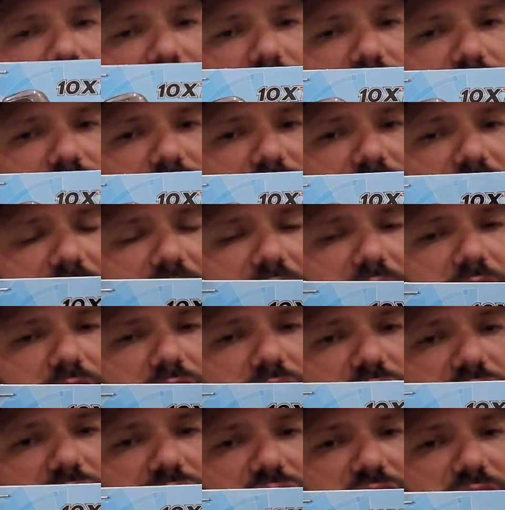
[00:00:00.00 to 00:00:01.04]
your standard
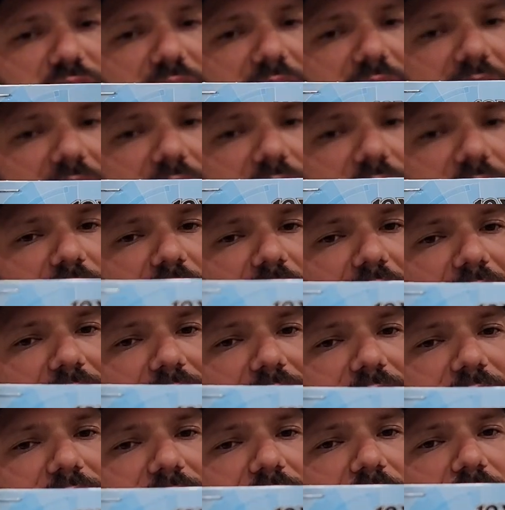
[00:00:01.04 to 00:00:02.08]
shad or
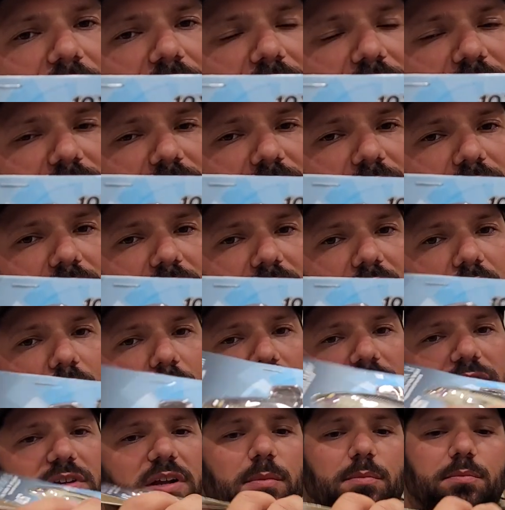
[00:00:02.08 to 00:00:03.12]
herring color to it,
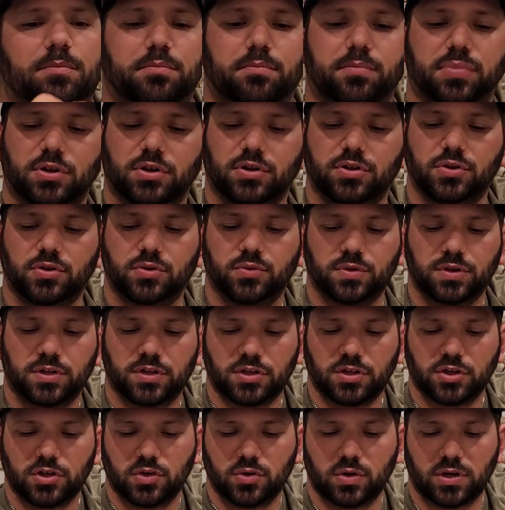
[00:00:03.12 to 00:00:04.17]
almost like a blue
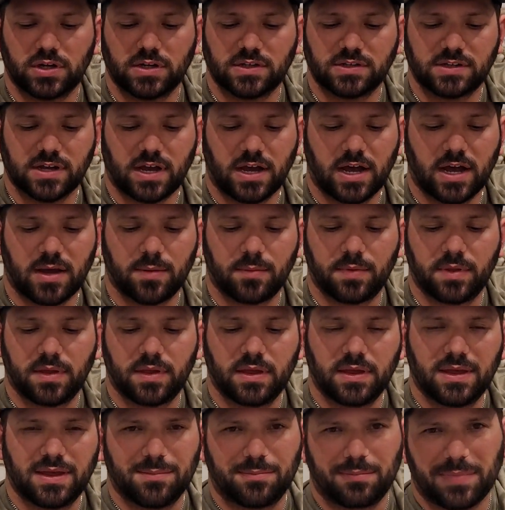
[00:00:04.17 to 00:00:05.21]
hue on top.
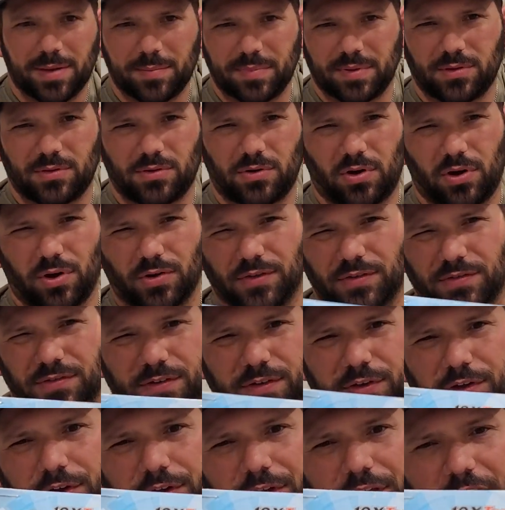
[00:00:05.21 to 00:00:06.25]
Might be a little hard to see
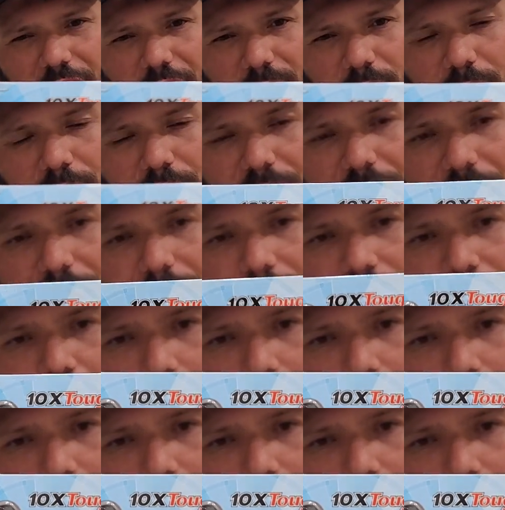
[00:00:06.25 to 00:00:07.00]
it on camera, but